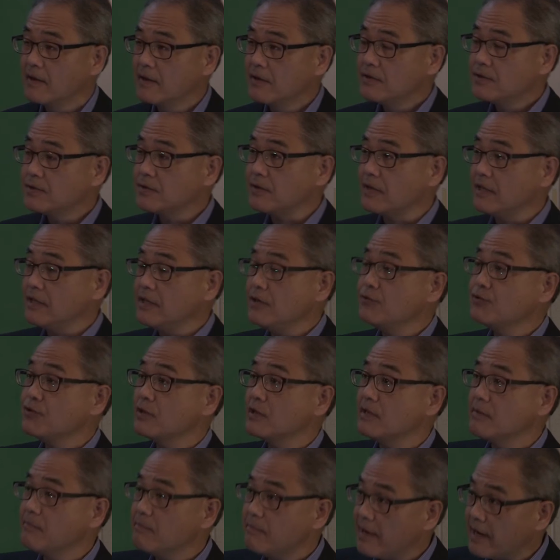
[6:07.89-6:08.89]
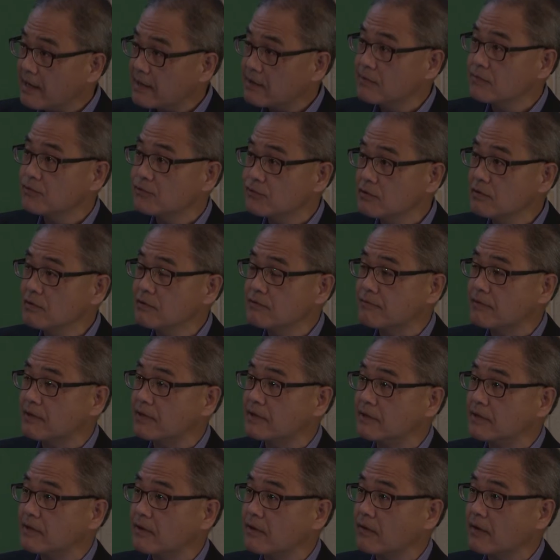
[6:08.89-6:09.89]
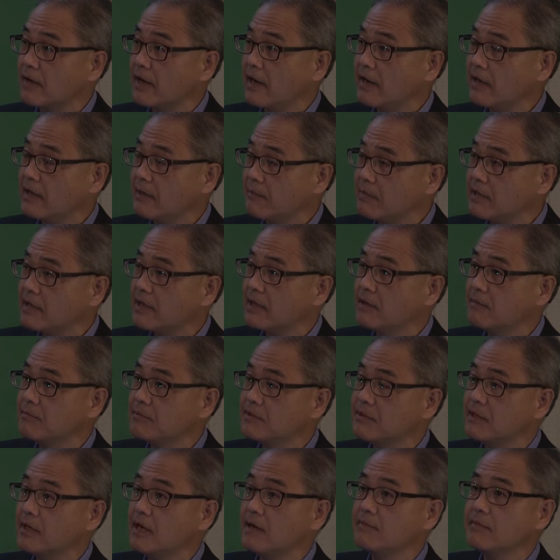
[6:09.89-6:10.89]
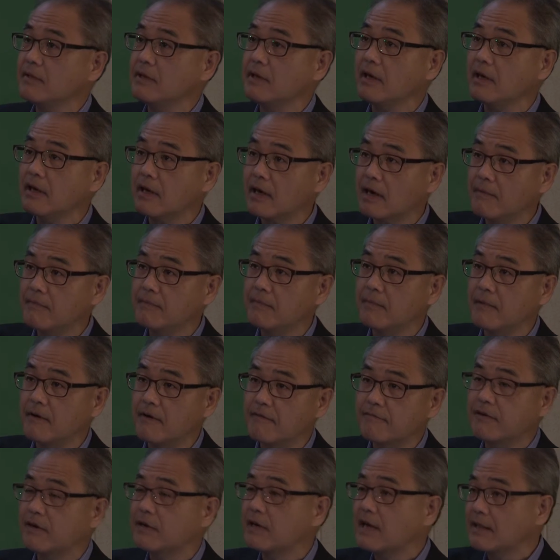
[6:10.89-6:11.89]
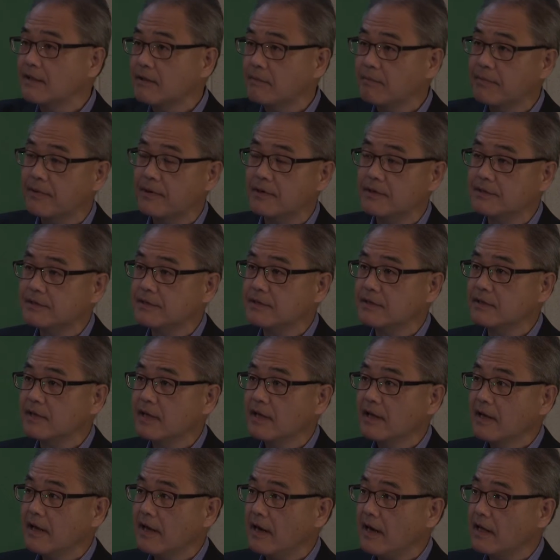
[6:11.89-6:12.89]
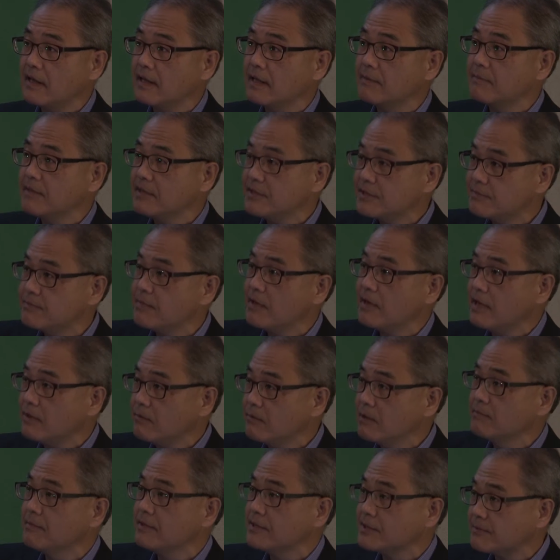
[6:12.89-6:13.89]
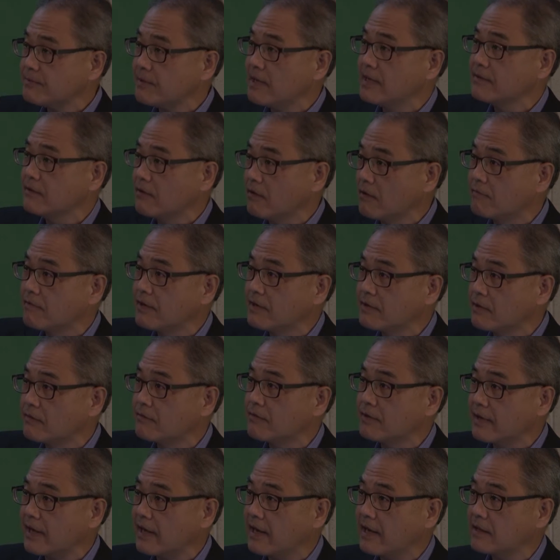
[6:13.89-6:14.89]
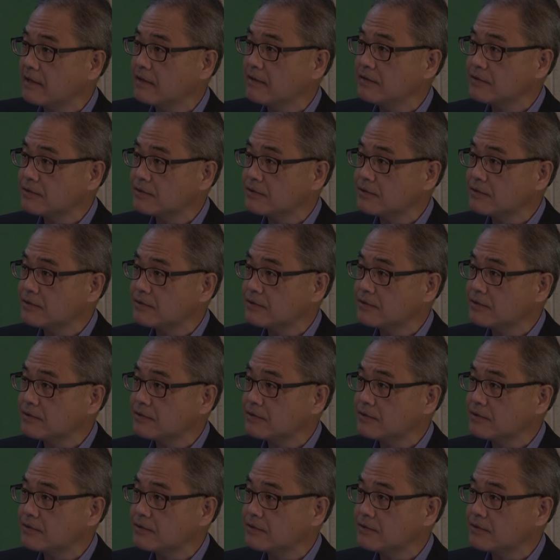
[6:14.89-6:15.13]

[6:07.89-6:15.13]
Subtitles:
So initial impact on children, okay, and that becomes the income of another person, and that this money will be spent over and over again.